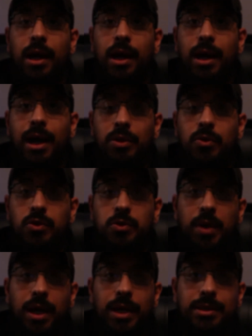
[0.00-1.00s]
on those
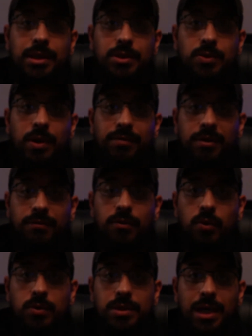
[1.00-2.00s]
spots that you have
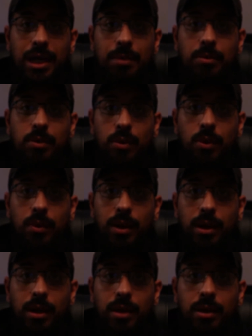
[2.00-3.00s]
difficult time
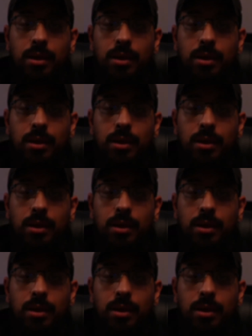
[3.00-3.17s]
growing.